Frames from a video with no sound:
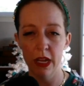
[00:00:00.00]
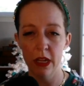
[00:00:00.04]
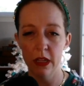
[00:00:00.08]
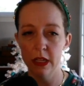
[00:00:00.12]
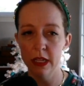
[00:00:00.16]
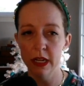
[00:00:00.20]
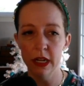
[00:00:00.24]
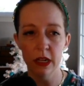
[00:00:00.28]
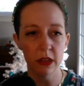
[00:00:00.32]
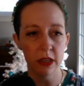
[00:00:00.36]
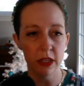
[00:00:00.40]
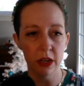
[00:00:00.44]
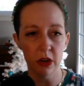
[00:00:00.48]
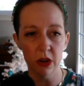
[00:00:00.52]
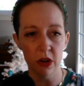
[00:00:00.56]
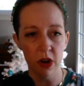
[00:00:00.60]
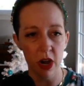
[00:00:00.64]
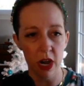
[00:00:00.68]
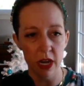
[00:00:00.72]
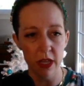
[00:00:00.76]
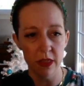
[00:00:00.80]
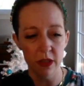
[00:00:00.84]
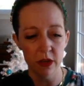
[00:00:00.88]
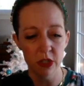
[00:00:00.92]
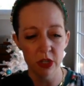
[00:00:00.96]
Clinically or
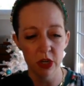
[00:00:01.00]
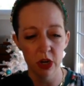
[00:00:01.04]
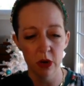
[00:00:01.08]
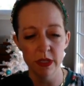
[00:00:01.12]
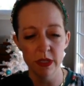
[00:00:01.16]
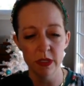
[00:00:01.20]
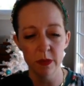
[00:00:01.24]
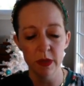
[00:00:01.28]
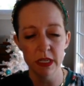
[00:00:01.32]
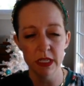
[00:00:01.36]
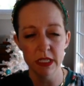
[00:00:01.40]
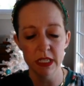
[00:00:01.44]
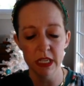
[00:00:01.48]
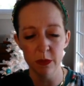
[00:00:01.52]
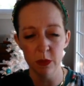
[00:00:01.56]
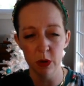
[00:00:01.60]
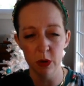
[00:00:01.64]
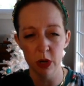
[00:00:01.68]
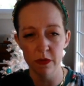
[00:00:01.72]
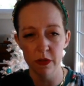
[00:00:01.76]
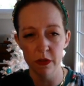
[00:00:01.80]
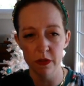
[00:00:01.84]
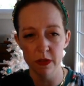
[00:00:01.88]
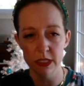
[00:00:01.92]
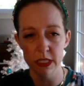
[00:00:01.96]
not, there should always be a
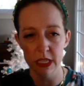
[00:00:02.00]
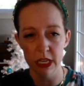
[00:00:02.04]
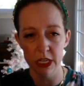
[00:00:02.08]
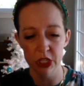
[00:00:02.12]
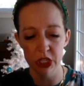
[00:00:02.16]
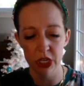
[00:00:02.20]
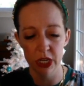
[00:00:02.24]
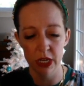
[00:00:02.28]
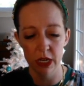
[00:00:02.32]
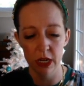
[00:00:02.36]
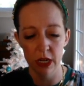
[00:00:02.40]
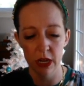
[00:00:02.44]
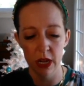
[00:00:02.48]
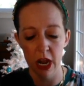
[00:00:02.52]
debrief of a session